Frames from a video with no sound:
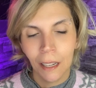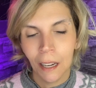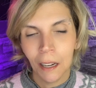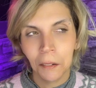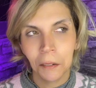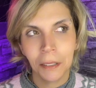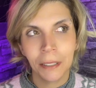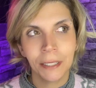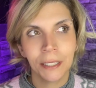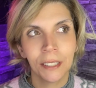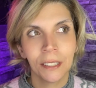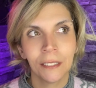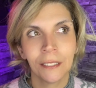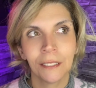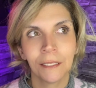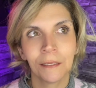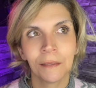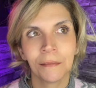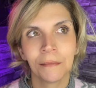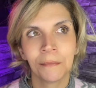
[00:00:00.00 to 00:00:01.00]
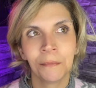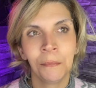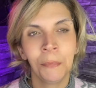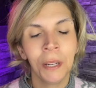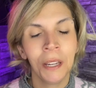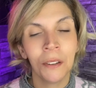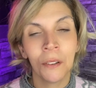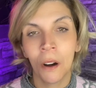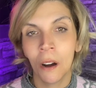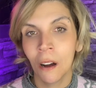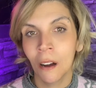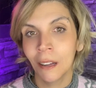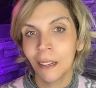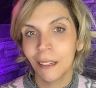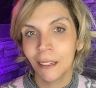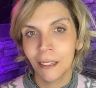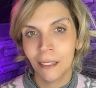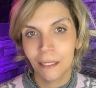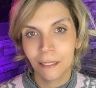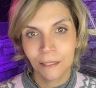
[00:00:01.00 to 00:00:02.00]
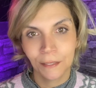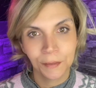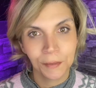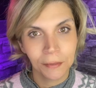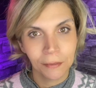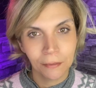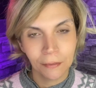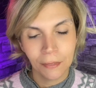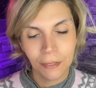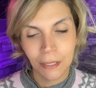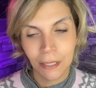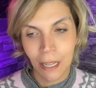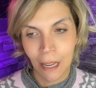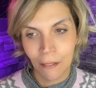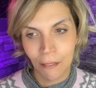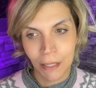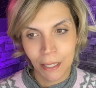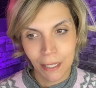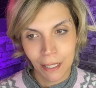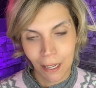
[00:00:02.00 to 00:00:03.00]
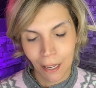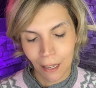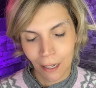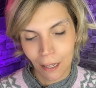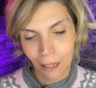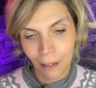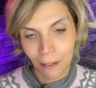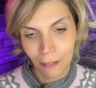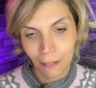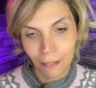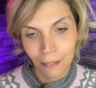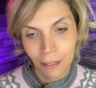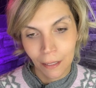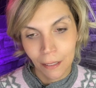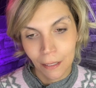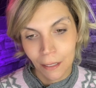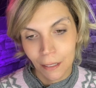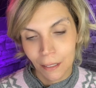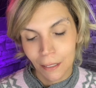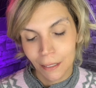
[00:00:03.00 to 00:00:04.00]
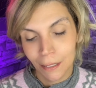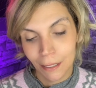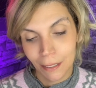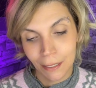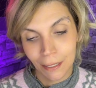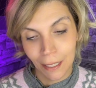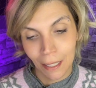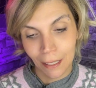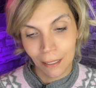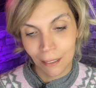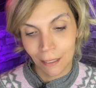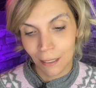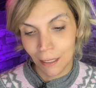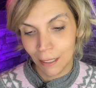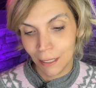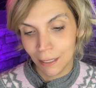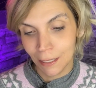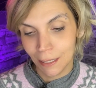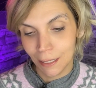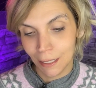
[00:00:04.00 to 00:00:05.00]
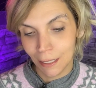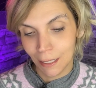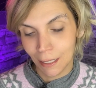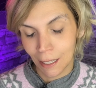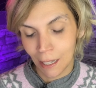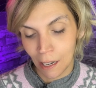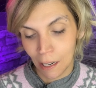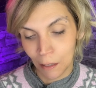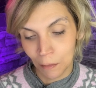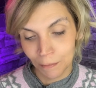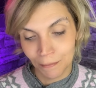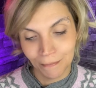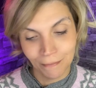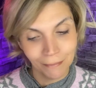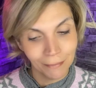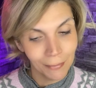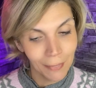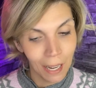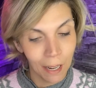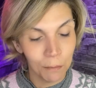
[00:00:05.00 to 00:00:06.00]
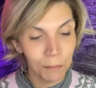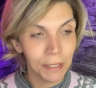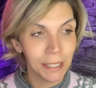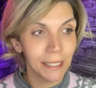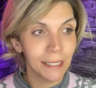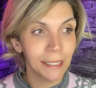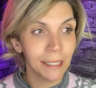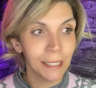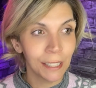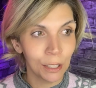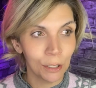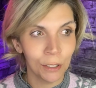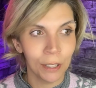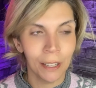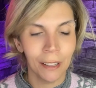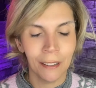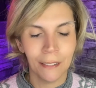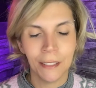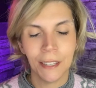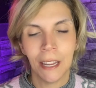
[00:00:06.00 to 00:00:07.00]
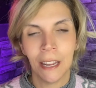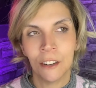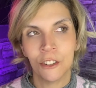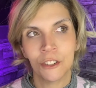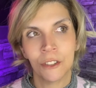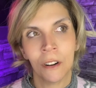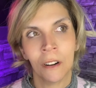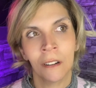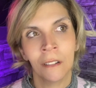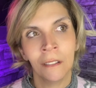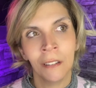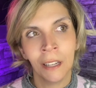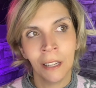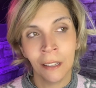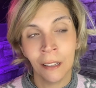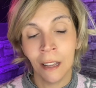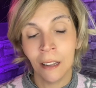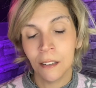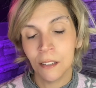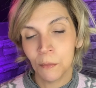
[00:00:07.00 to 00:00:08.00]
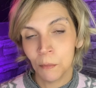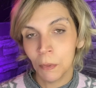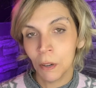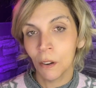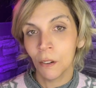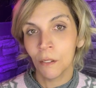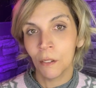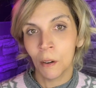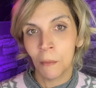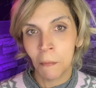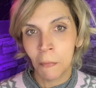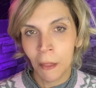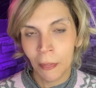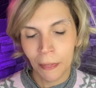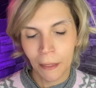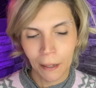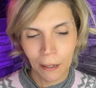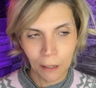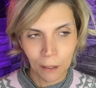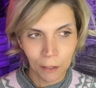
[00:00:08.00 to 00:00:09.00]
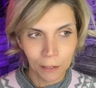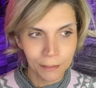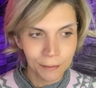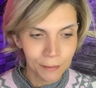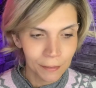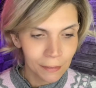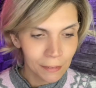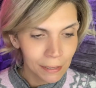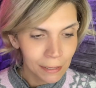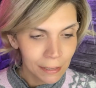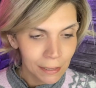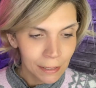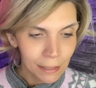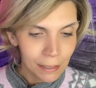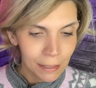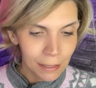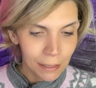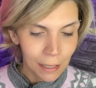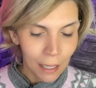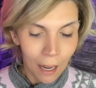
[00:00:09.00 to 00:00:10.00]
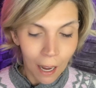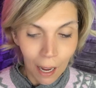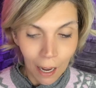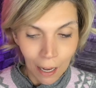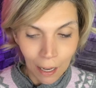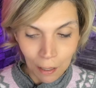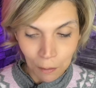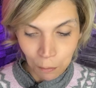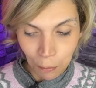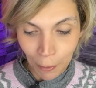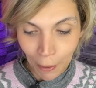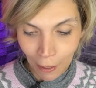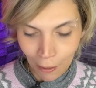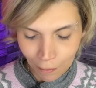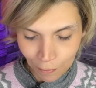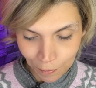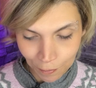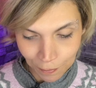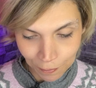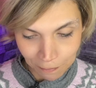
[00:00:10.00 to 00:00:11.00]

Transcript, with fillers: I was beyond devastated, to say the least. Um, I'm still to this day struggling, and that's been over a month ago. Uh, but